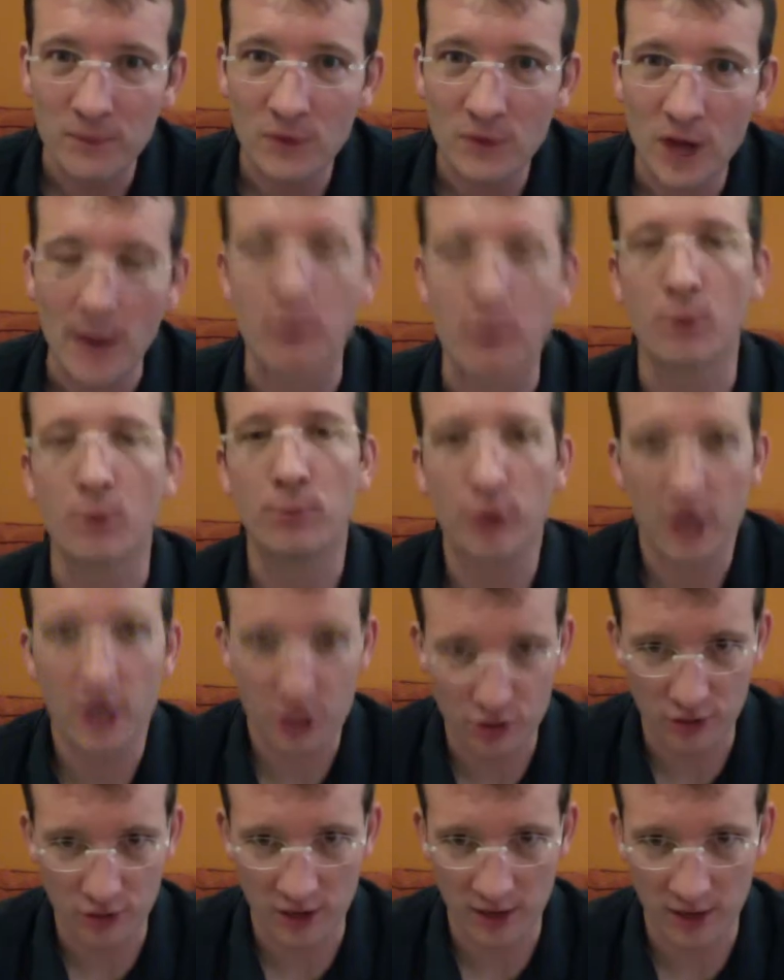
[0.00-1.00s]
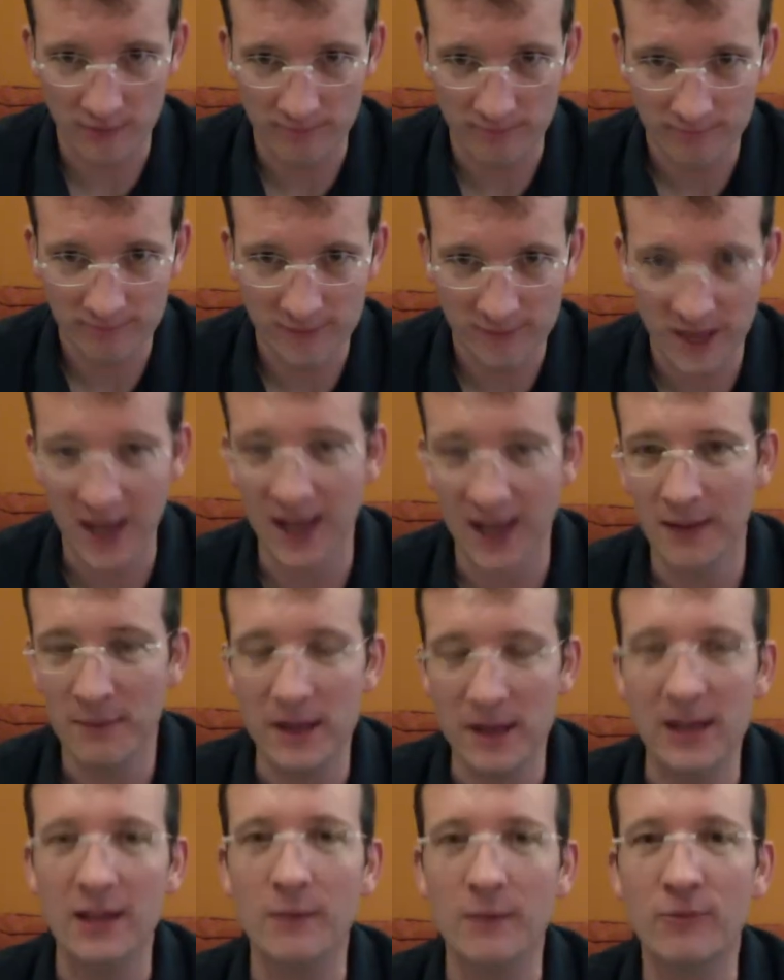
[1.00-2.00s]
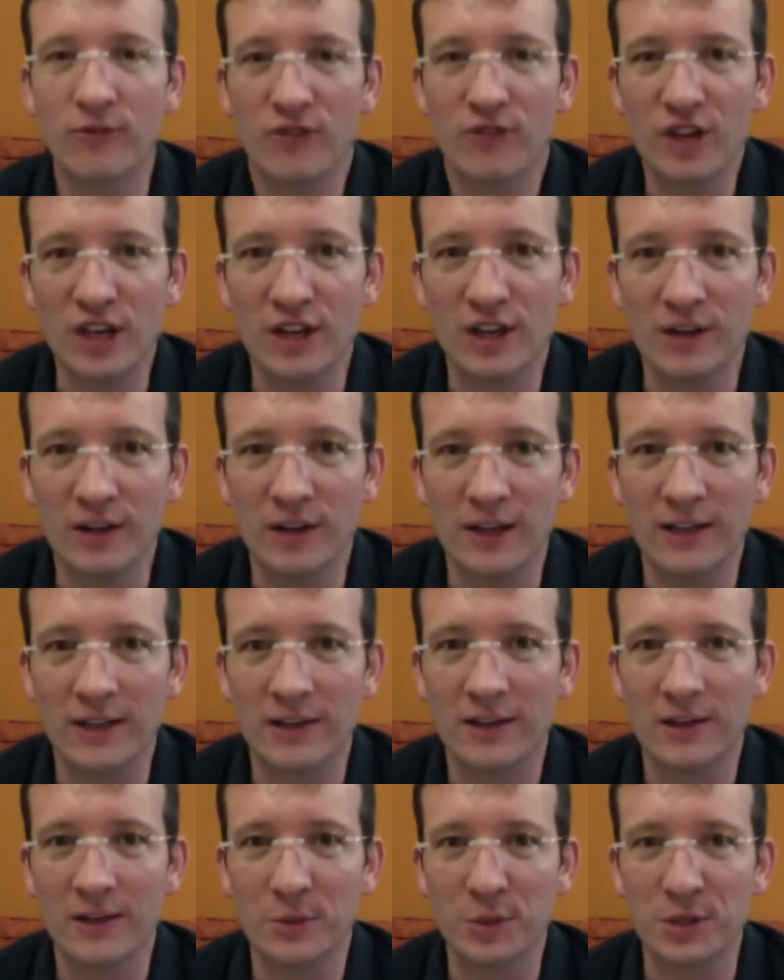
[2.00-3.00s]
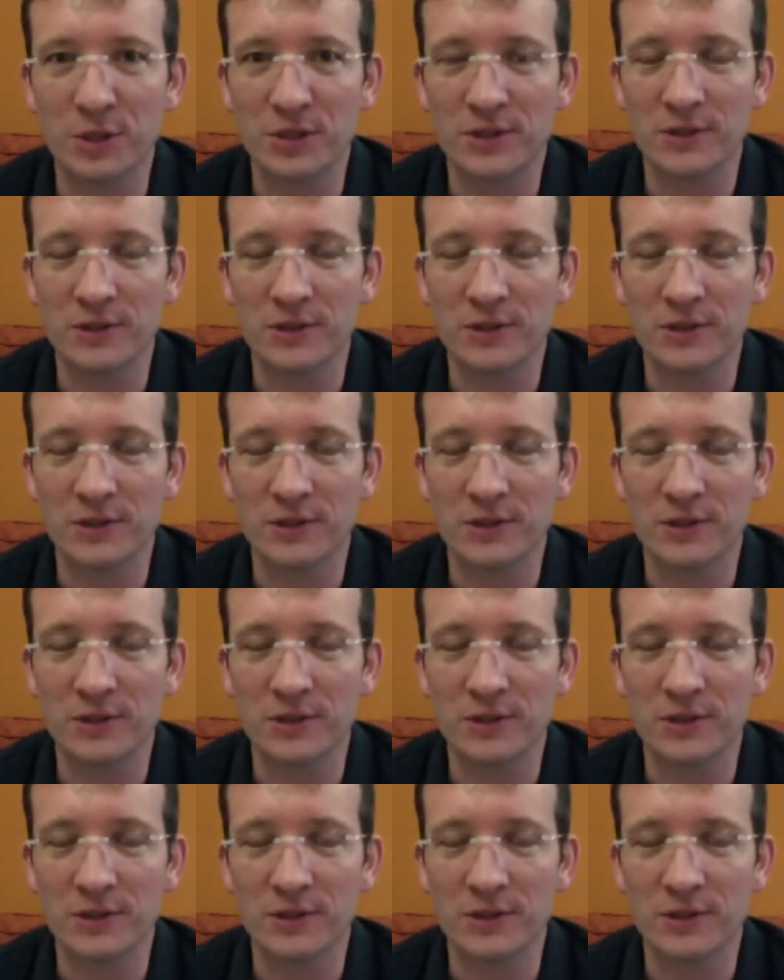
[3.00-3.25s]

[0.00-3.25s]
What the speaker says: I put pressure on him and made him feel like he was,